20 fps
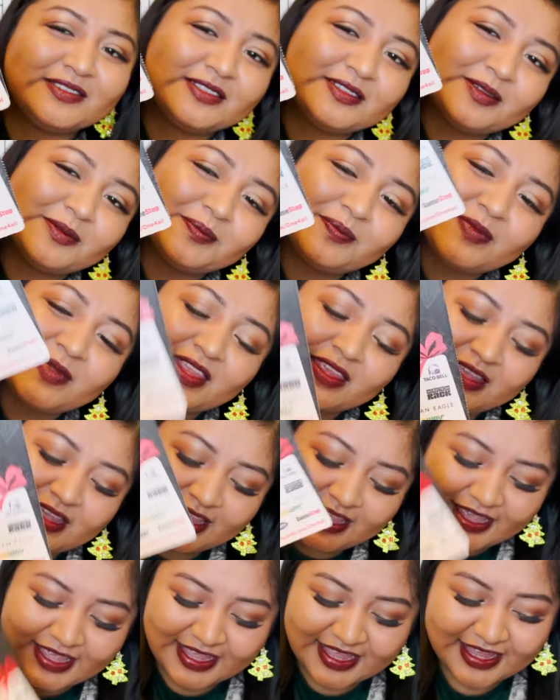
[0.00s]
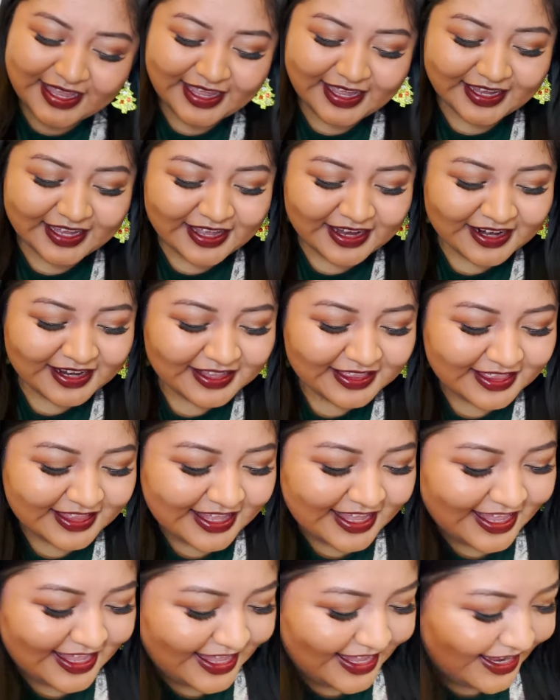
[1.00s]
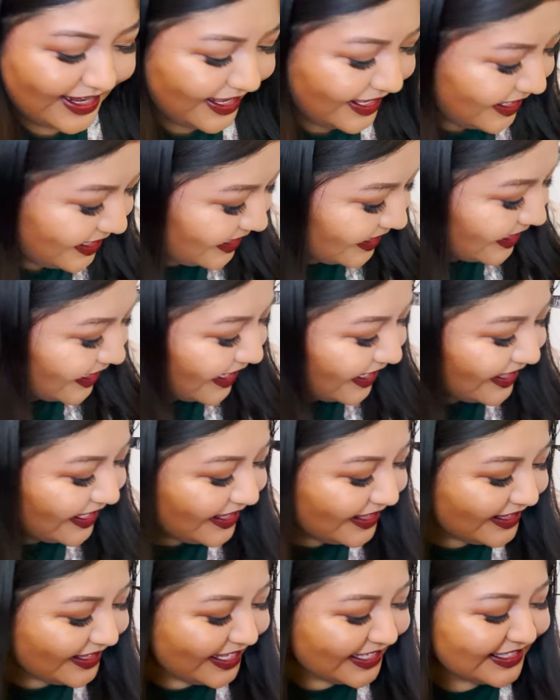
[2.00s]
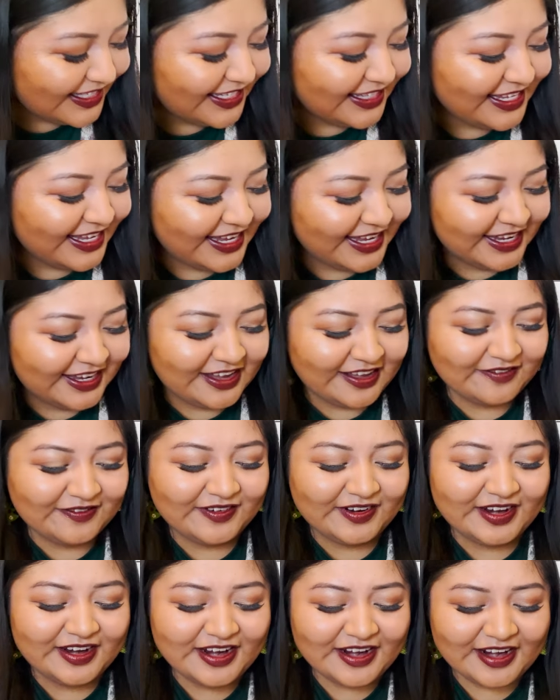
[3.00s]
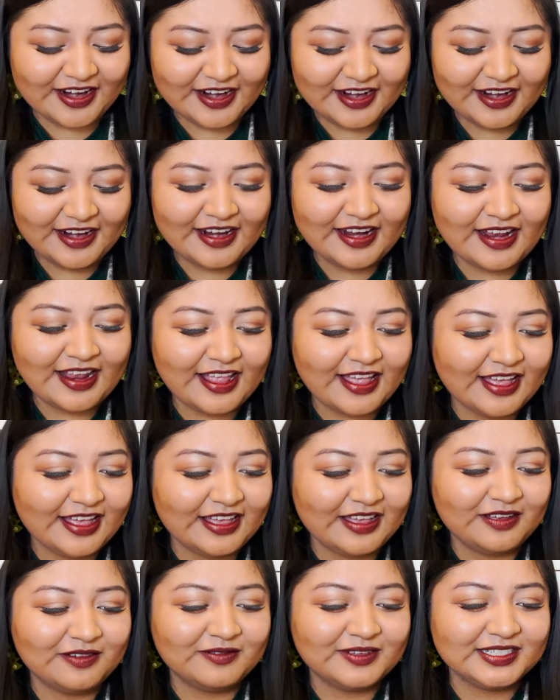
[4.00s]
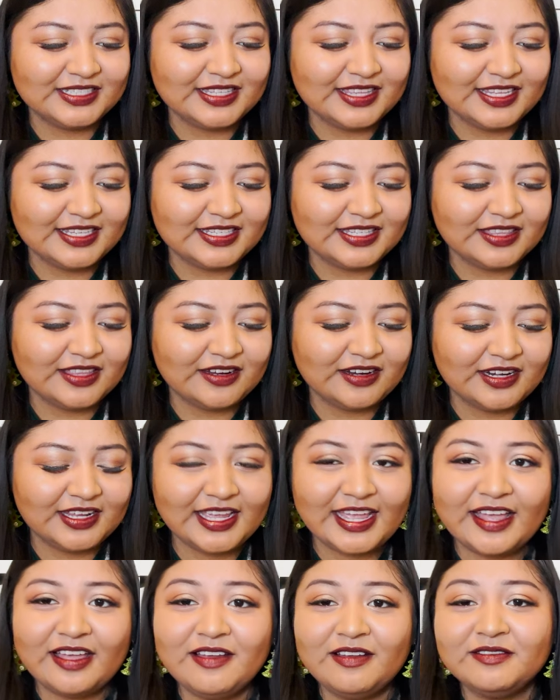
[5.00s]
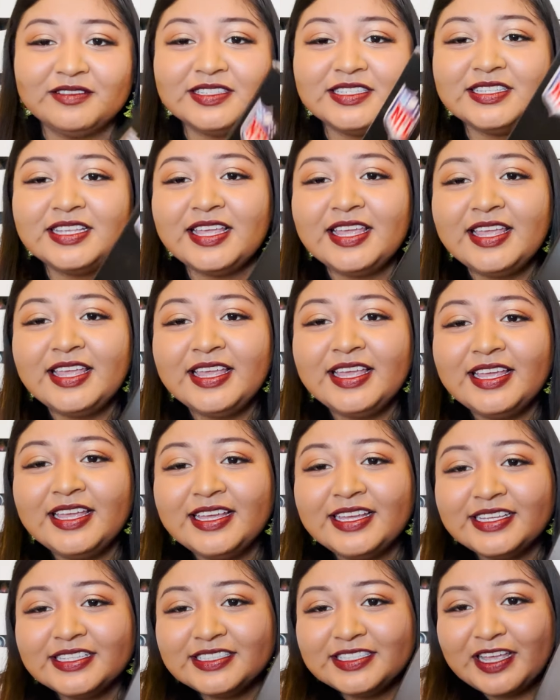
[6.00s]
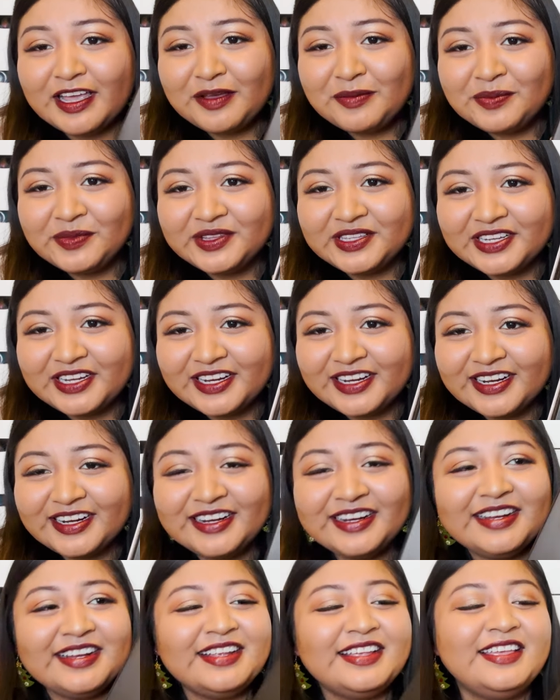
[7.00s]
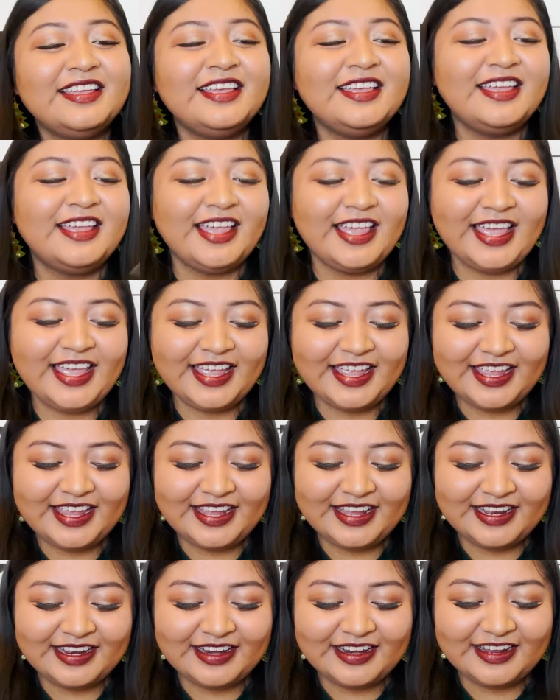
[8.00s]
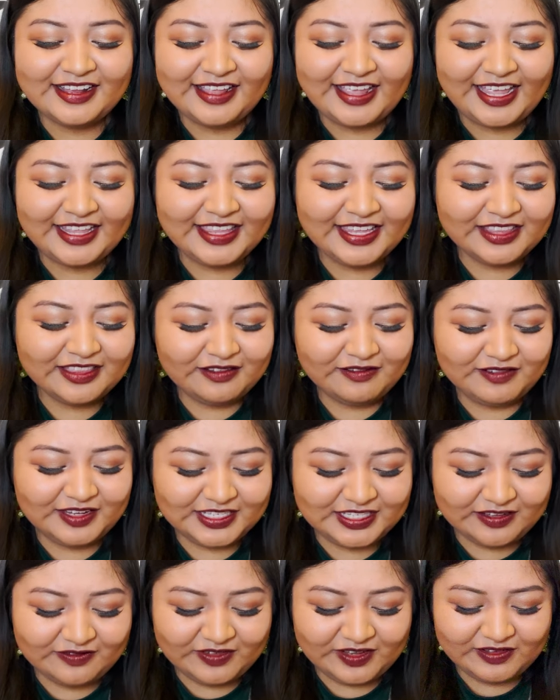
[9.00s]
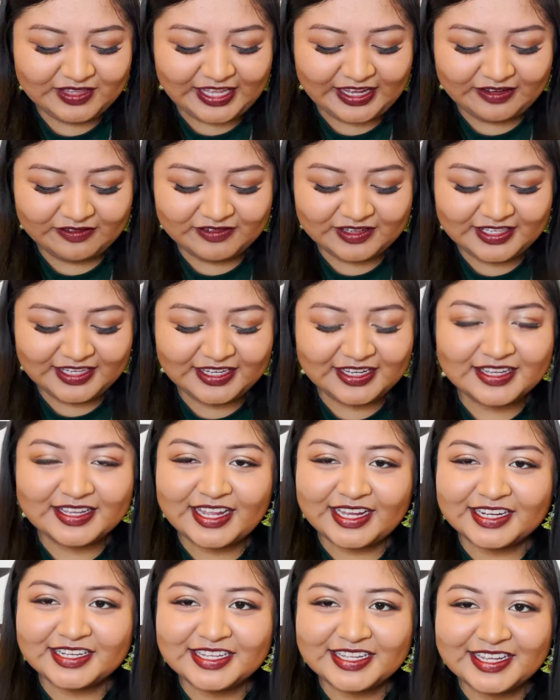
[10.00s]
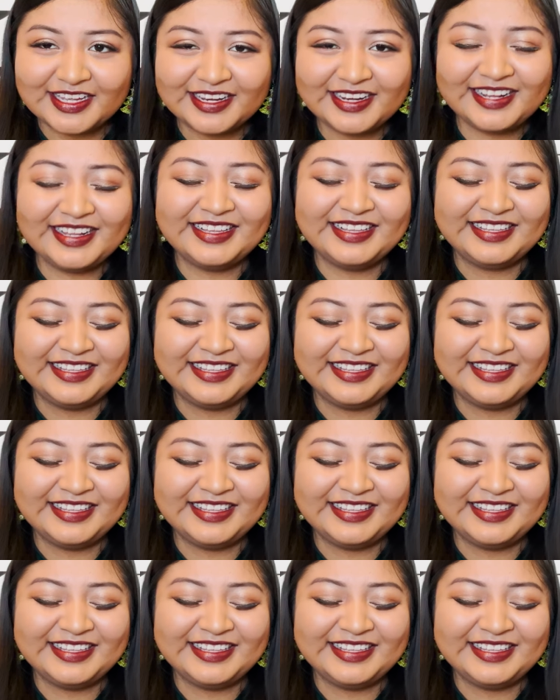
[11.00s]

So I got her that. And then the last thing that I got for her uh, was this 30 ounce tumbler. And I think the reason we like really connected,